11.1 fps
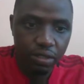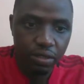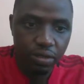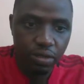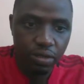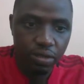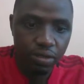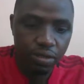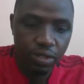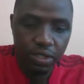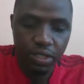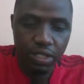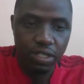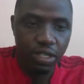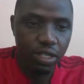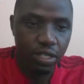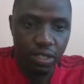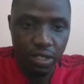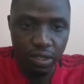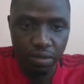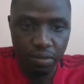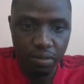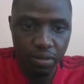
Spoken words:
to also list second name,